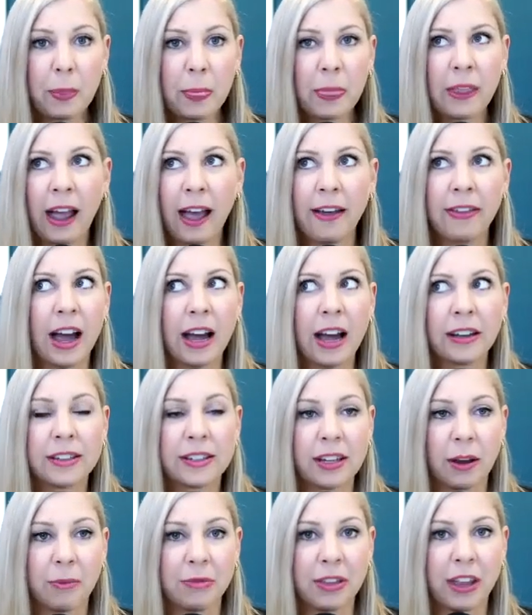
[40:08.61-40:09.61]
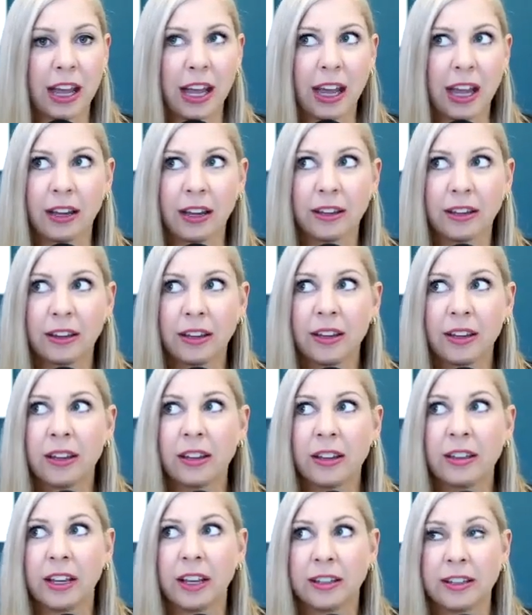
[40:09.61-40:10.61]
And that's something
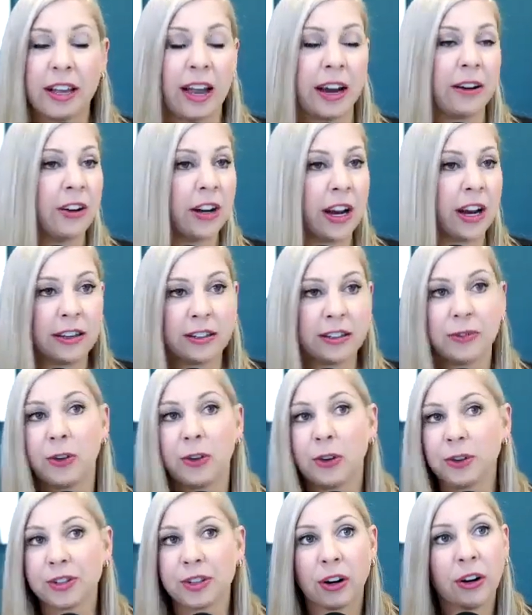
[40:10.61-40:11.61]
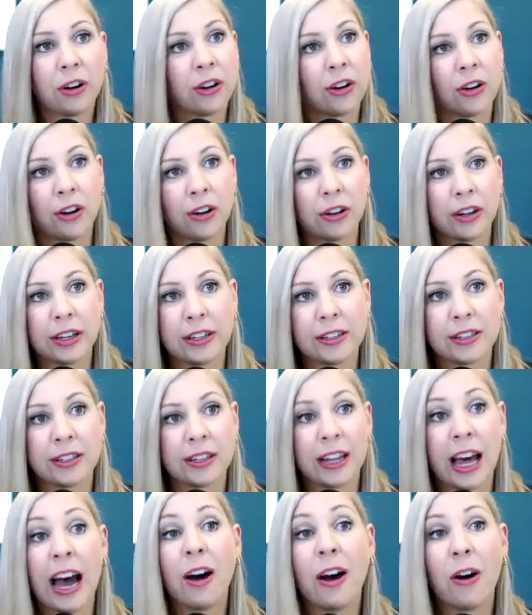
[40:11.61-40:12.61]
that's kind of a nice full circle, is
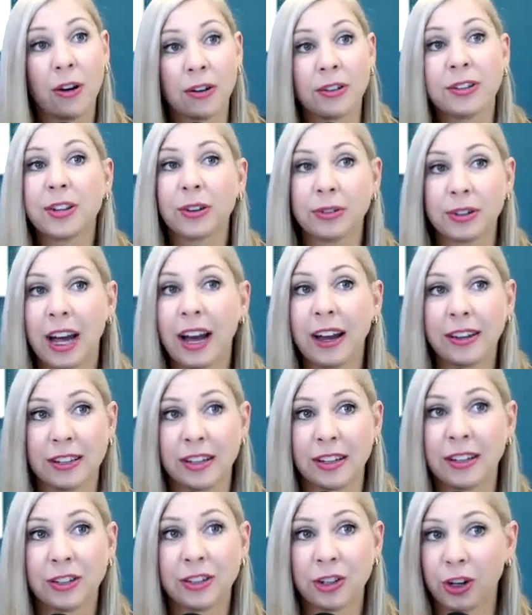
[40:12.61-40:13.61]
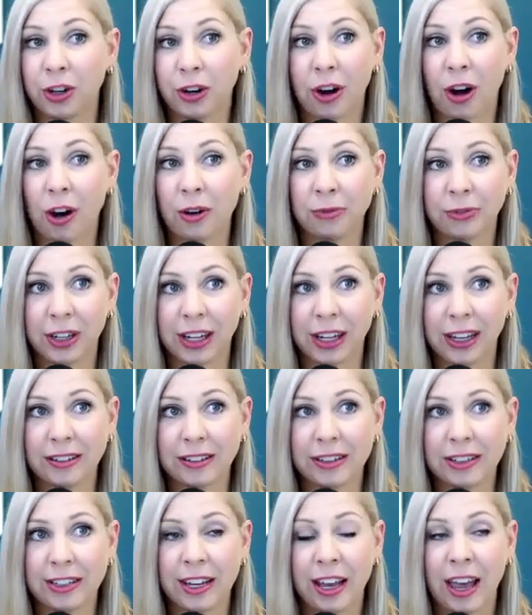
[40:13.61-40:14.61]
that also ties into your
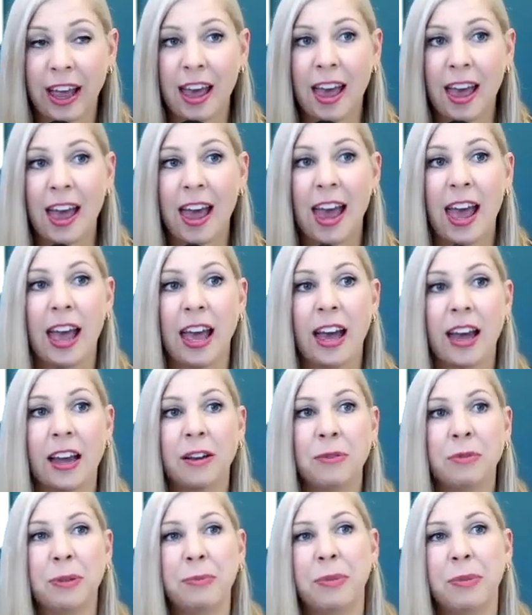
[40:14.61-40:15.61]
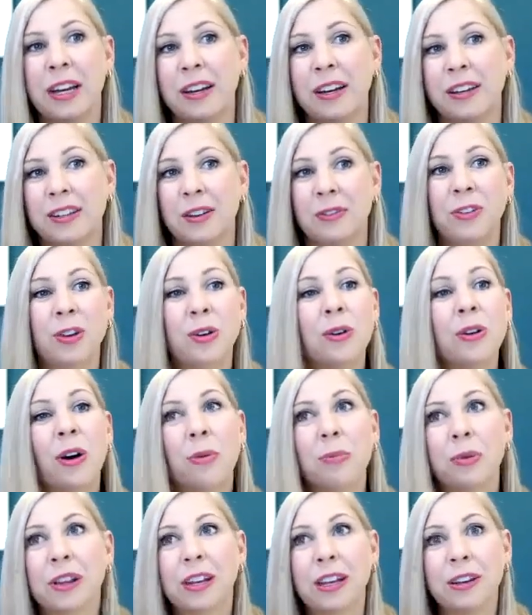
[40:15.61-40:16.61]
confidence. And because if you
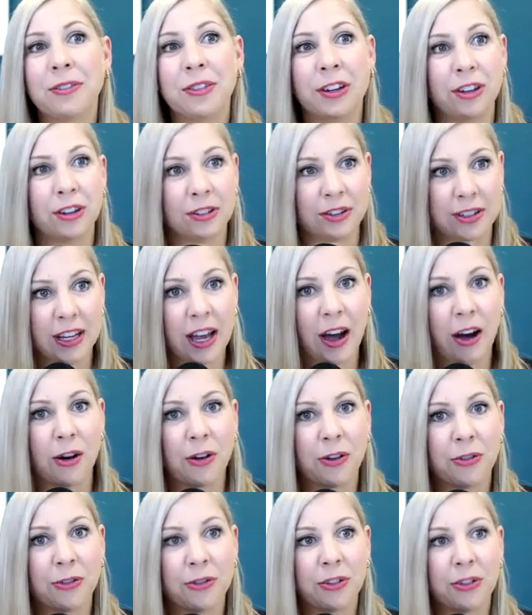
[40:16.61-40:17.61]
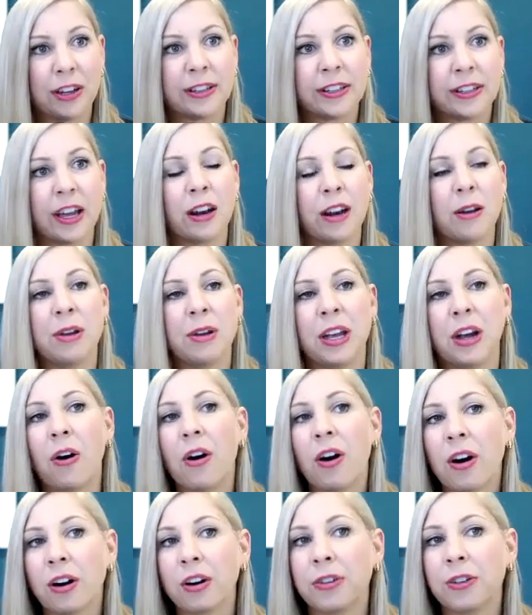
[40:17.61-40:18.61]
don't believe in yourself, it's going to be
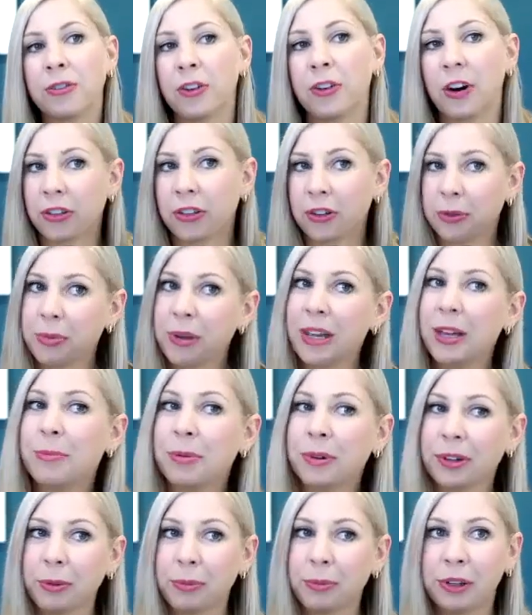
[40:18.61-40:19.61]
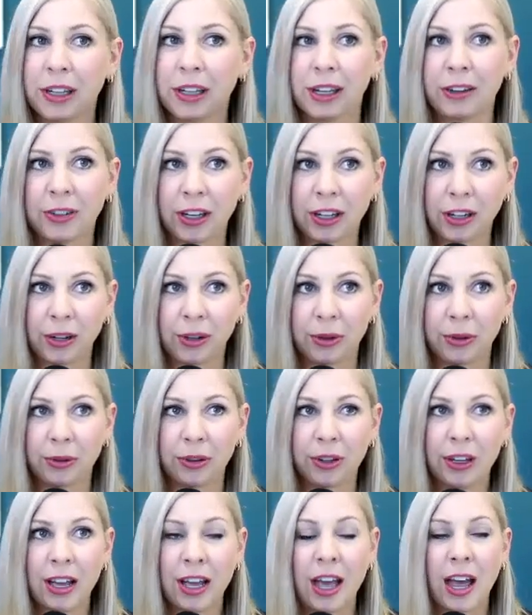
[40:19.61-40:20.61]
hard for other people to believe in
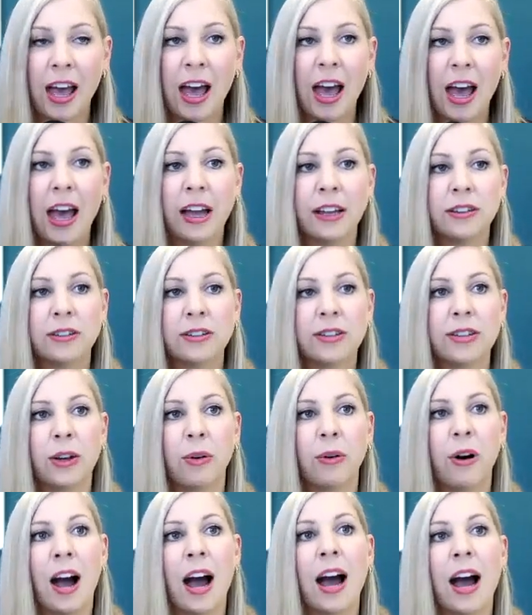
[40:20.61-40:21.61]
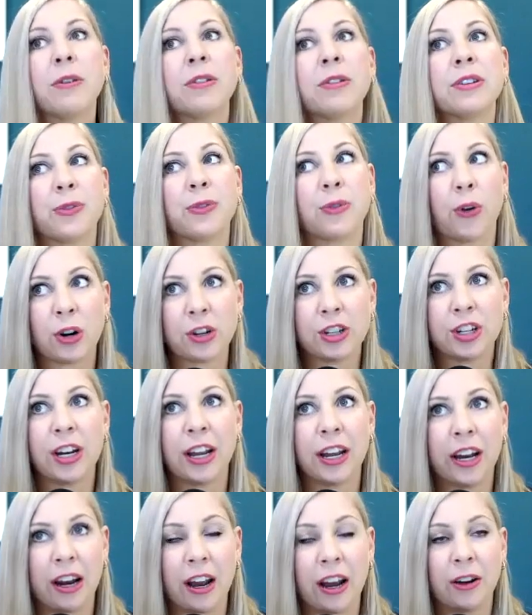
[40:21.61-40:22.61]
you. And so I was
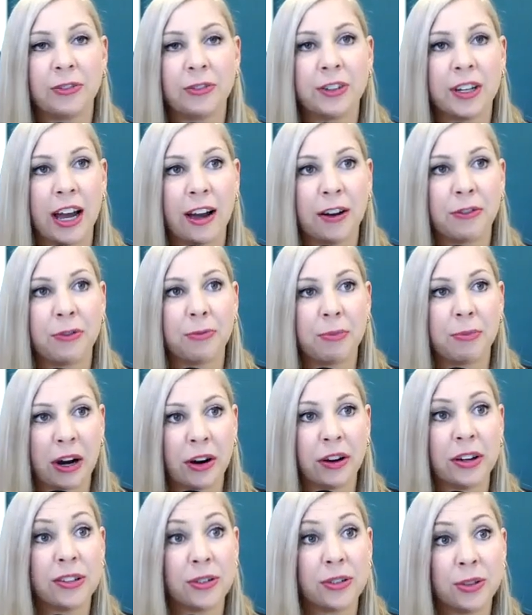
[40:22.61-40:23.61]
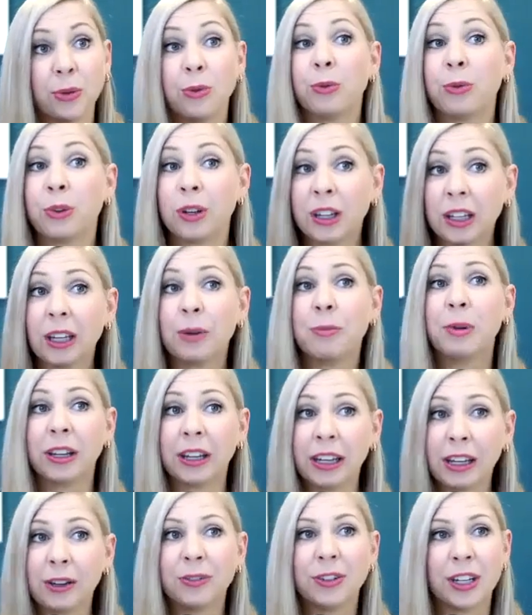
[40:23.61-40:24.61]
fortunate enough to have parents who really
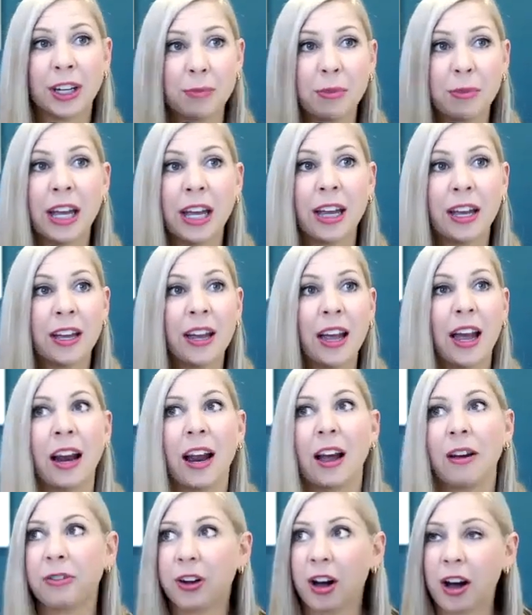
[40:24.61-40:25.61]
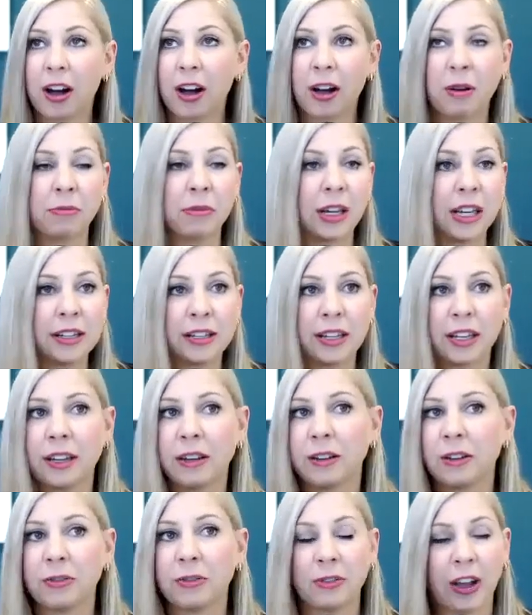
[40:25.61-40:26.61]
believed in me. And I've got
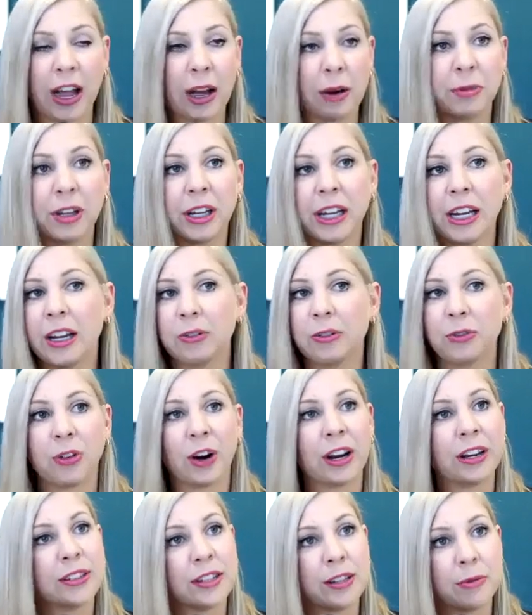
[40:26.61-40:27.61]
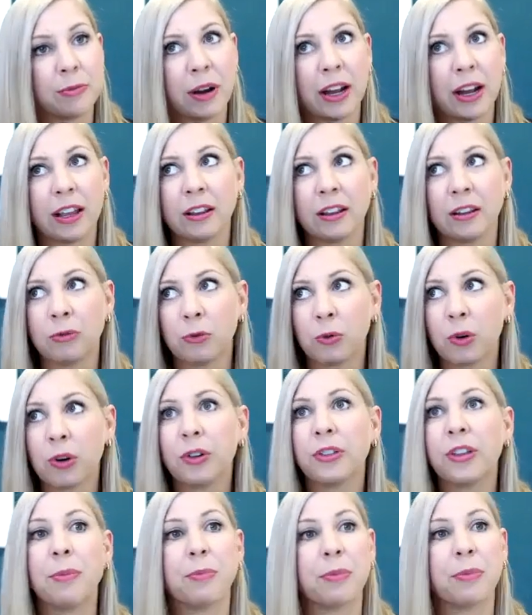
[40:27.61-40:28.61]
amazing family and friends in my
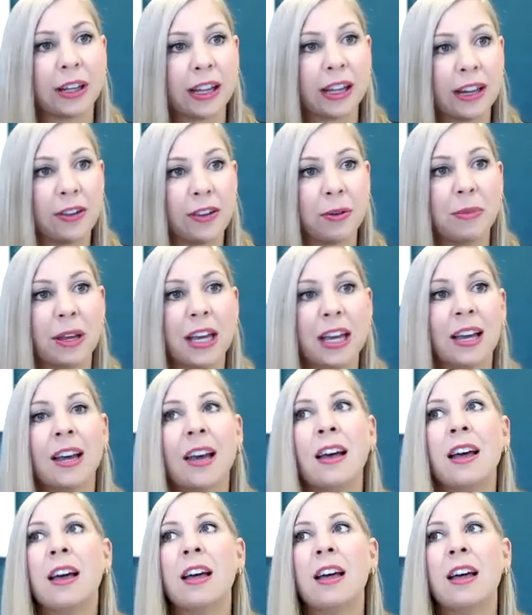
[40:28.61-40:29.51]
world that believe in me.